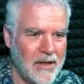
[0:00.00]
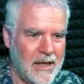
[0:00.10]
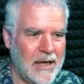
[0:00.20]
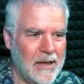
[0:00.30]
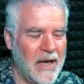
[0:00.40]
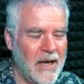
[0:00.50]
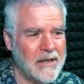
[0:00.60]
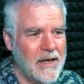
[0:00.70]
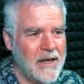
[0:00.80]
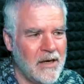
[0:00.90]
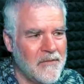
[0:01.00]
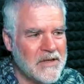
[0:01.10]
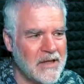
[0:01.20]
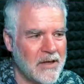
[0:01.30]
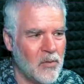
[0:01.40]
um, and and
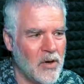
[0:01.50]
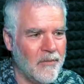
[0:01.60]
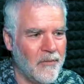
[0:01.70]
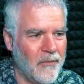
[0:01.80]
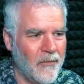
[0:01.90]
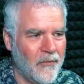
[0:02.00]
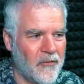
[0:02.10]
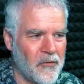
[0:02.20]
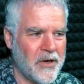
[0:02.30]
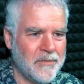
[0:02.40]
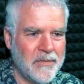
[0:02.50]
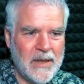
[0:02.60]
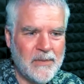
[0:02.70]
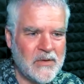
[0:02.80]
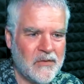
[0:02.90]
obviously, what freedom
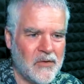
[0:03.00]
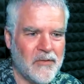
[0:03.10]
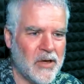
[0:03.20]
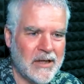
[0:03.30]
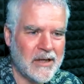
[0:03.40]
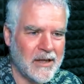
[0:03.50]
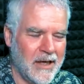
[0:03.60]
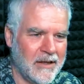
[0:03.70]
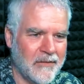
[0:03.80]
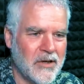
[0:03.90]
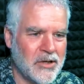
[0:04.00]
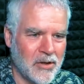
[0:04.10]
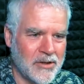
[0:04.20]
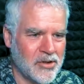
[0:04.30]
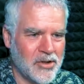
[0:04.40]
means for every individual
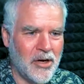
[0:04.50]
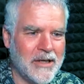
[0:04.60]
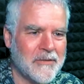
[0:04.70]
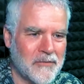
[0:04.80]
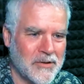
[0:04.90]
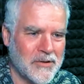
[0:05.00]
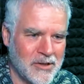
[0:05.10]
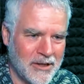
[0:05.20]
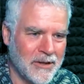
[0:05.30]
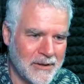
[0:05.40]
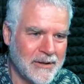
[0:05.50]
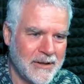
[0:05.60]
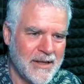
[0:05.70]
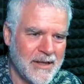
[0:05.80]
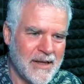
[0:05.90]
is totally different. So
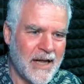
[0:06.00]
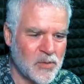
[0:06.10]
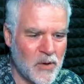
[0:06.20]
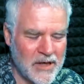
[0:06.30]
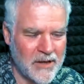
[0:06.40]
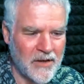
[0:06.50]
yeah, that's one of the